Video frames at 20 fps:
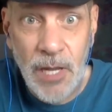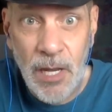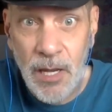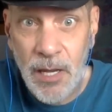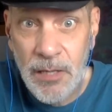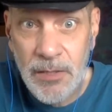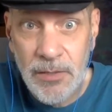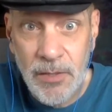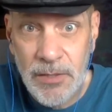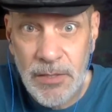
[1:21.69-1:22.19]
I
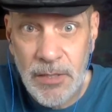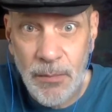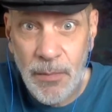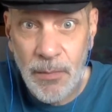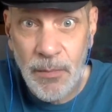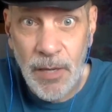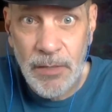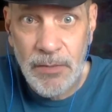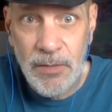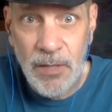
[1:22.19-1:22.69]
guess because
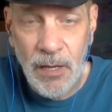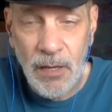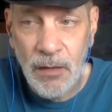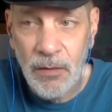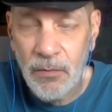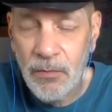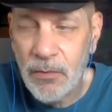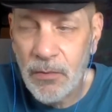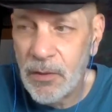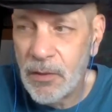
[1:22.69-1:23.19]
I'm
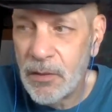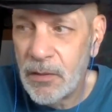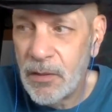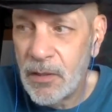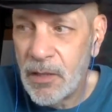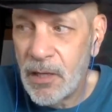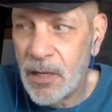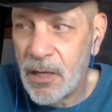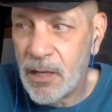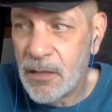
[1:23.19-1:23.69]
Mexico.
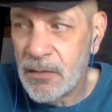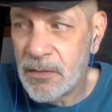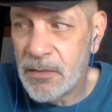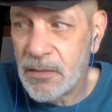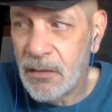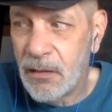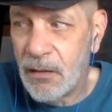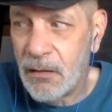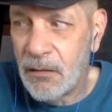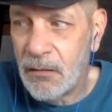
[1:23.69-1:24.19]
And it's
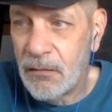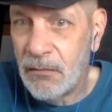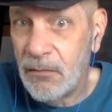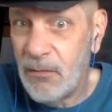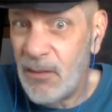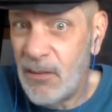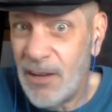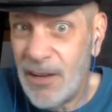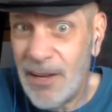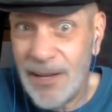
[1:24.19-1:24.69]
like,
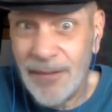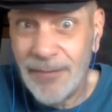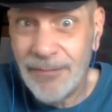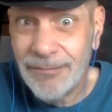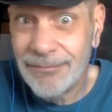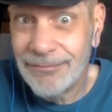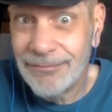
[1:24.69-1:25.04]
okay.